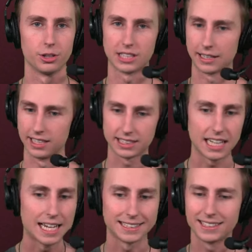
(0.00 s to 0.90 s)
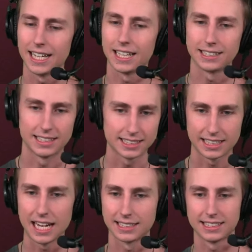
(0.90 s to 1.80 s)
It's like, this guy stinks, this
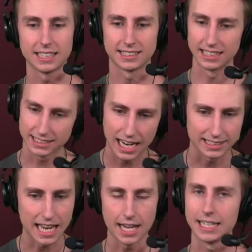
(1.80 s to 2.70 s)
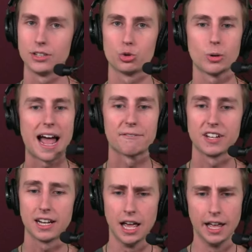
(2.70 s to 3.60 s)
guy stinks, this guy's not getting
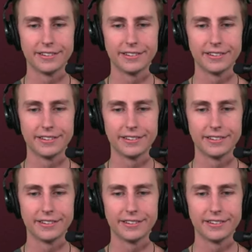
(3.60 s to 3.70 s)
drafted.